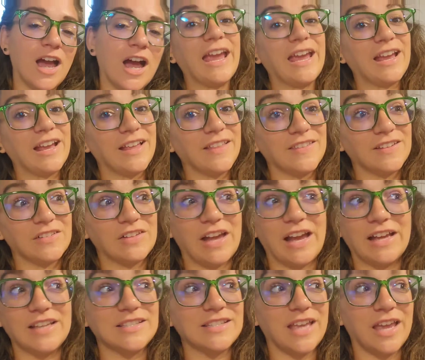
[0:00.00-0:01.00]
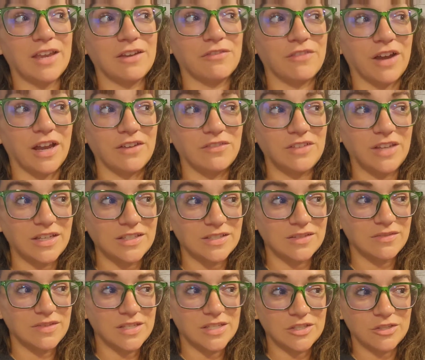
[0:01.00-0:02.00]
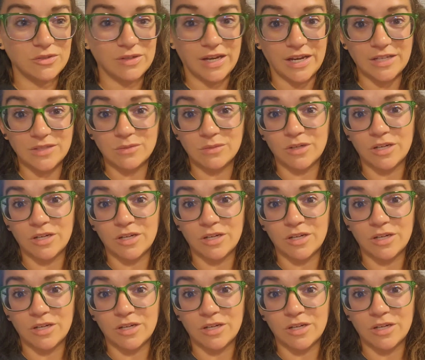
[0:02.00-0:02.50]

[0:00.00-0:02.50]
And the last like 5 days of this, you guys,